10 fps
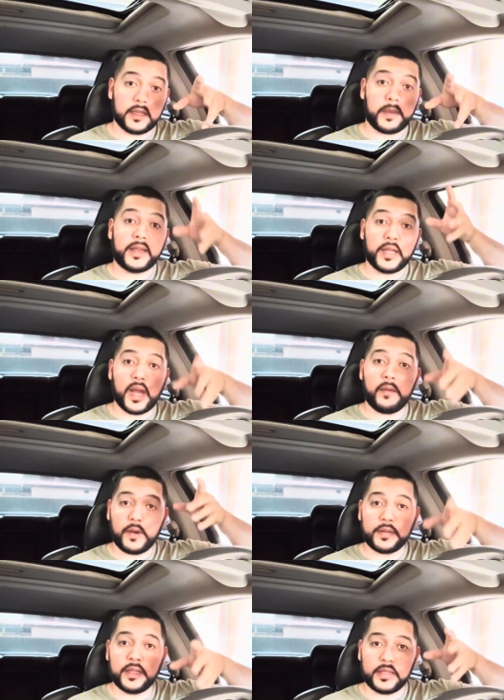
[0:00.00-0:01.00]
I did have
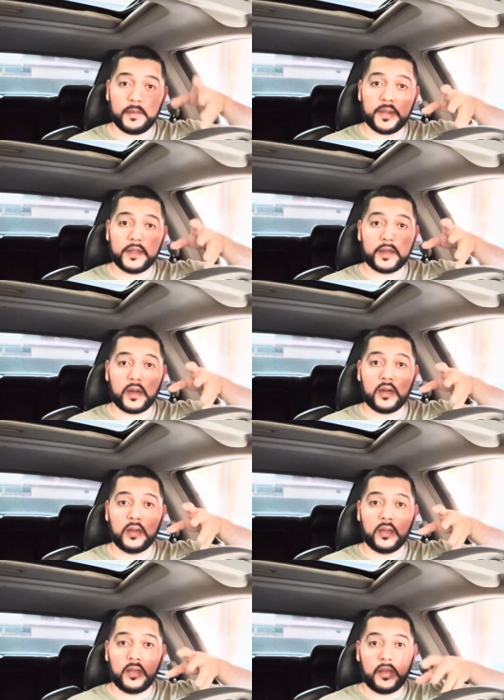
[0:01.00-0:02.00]
a system on this car.
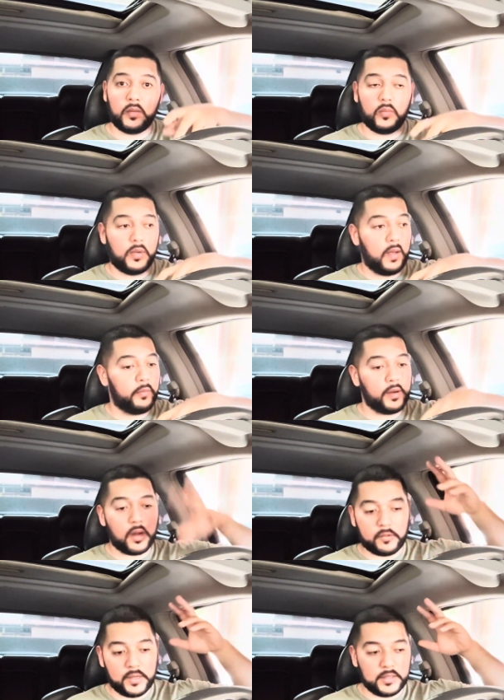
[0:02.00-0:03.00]
I went
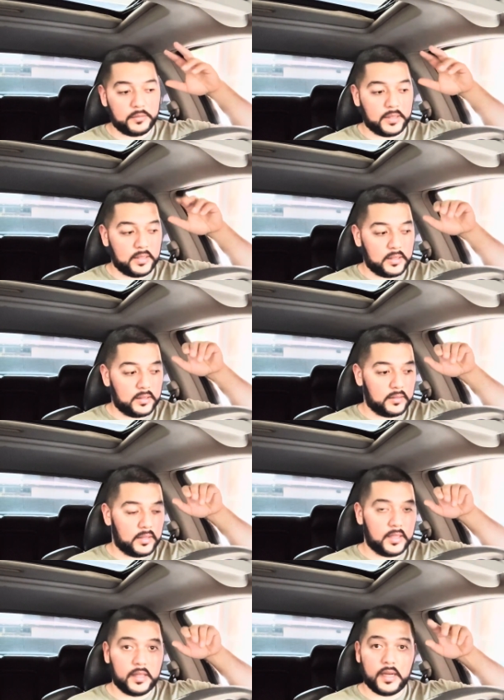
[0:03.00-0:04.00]
all crazy with it.
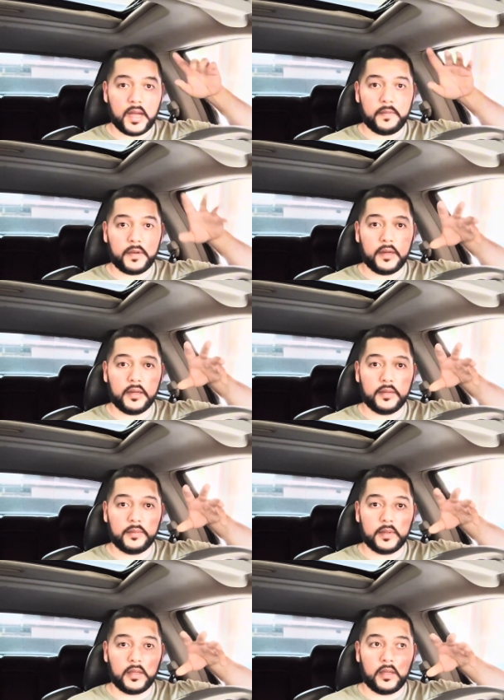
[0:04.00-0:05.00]
It did have a
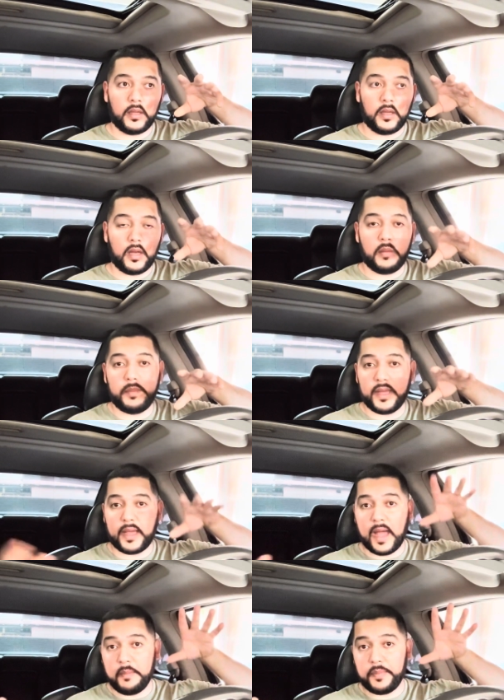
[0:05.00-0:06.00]

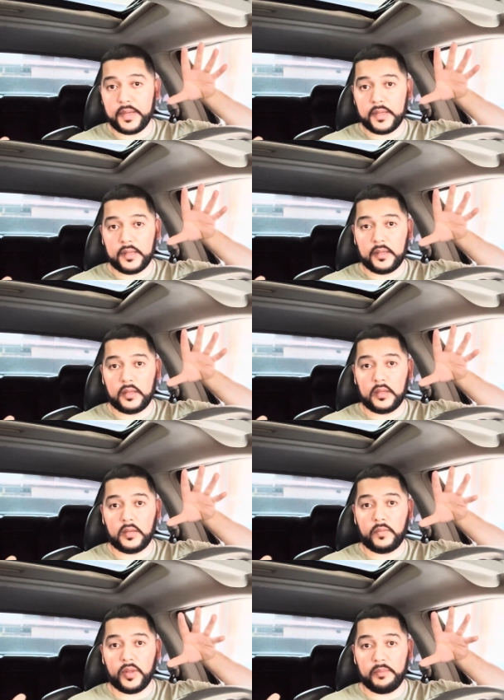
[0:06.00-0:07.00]
big amp
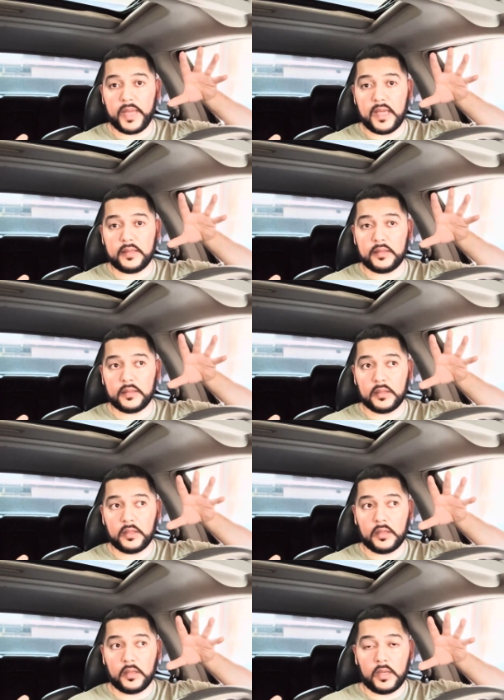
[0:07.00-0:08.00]
for the bass,
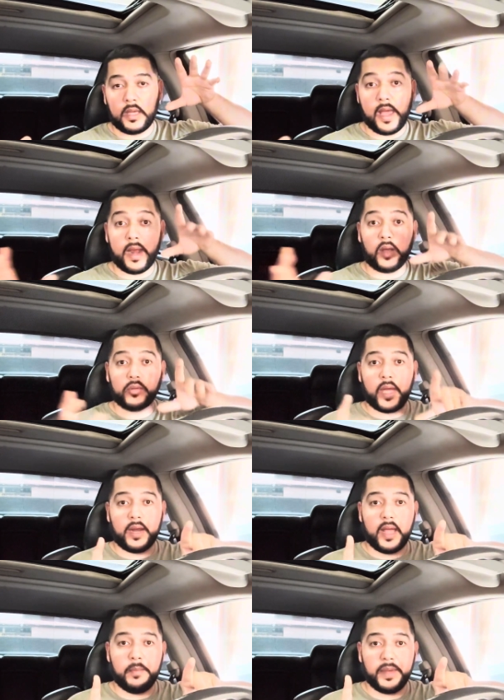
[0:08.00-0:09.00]
and I also had
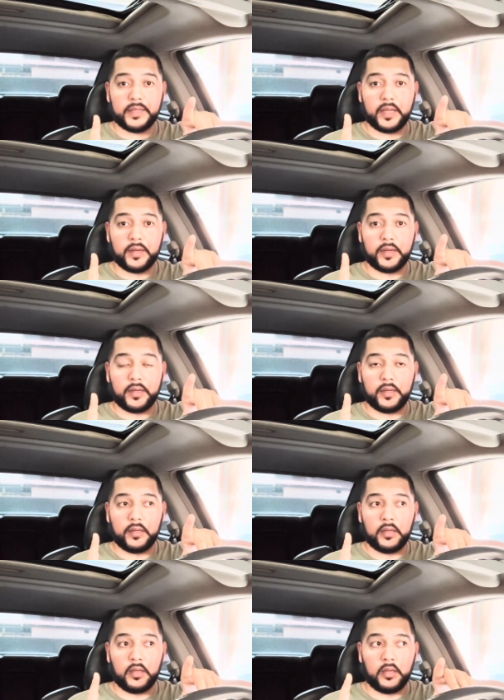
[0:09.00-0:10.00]
an Epic Center,
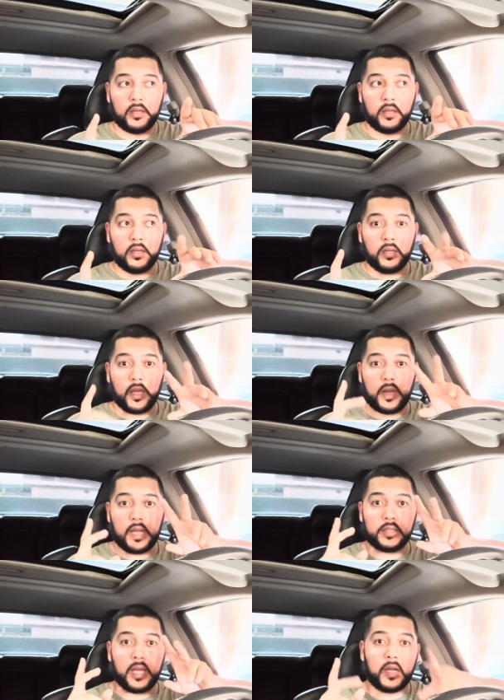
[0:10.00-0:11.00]
and
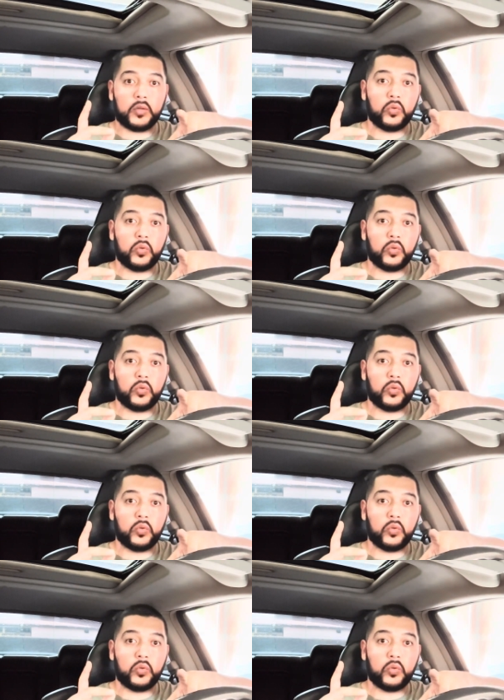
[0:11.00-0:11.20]
I also had 2